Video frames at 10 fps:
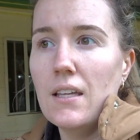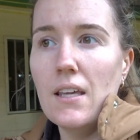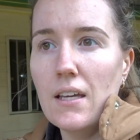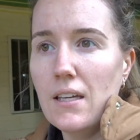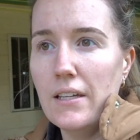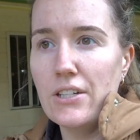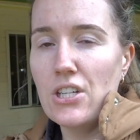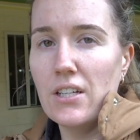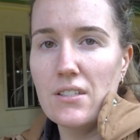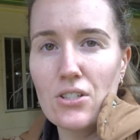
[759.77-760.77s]
Yet here
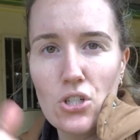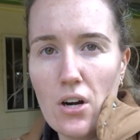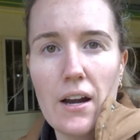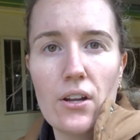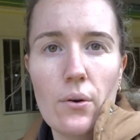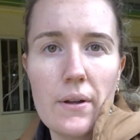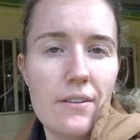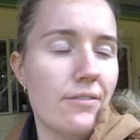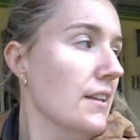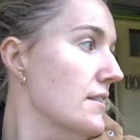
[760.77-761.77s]
she doesn't try and go
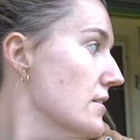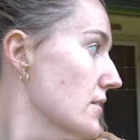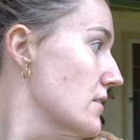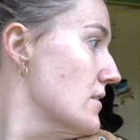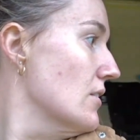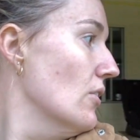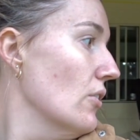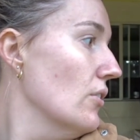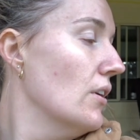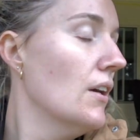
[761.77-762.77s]
under fences.
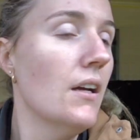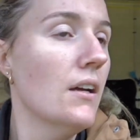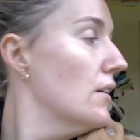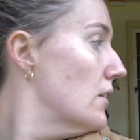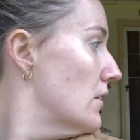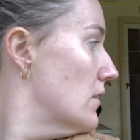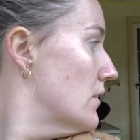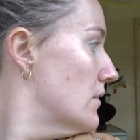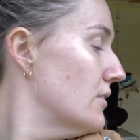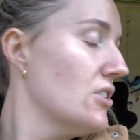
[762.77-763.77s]
So
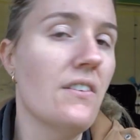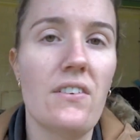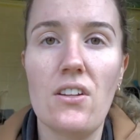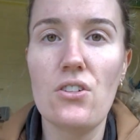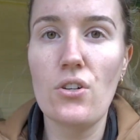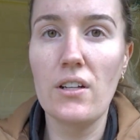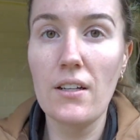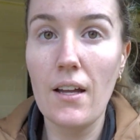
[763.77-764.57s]
she's having another drink.